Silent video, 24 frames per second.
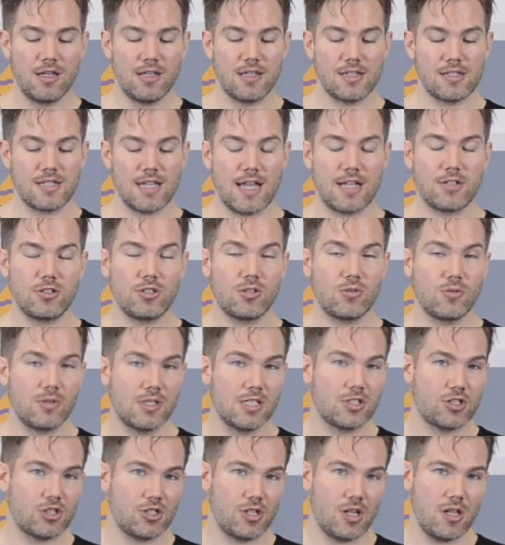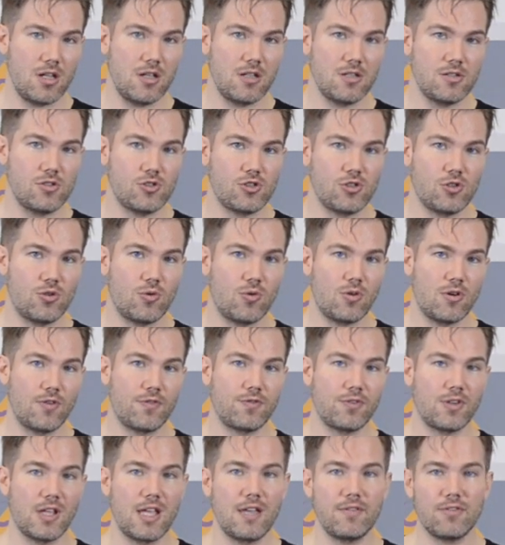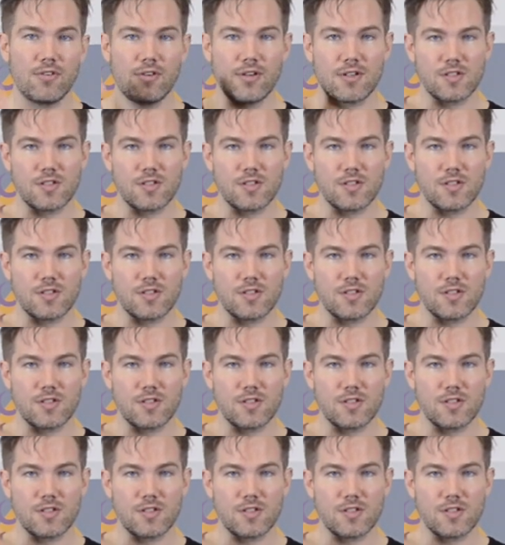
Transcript: it's actually going to change your flavor